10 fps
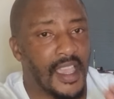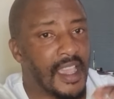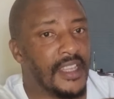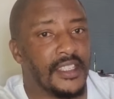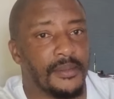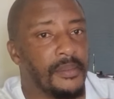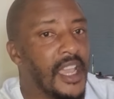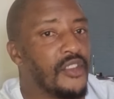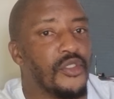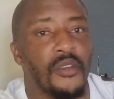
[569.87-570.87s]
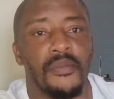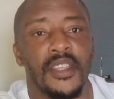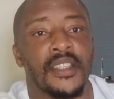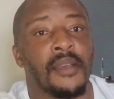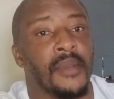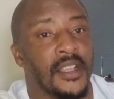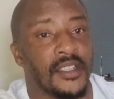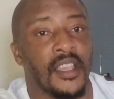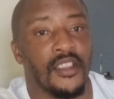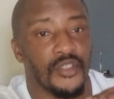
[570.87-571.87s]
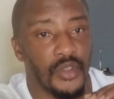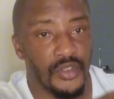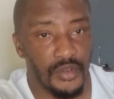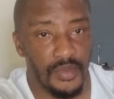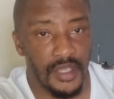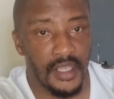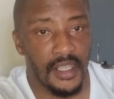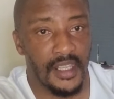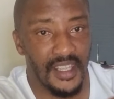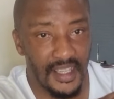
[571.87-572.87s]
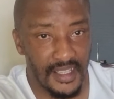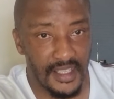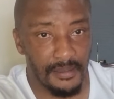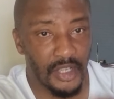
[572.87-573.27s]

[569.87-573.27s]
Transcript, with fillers: And by no means am I saying it's going to be easy.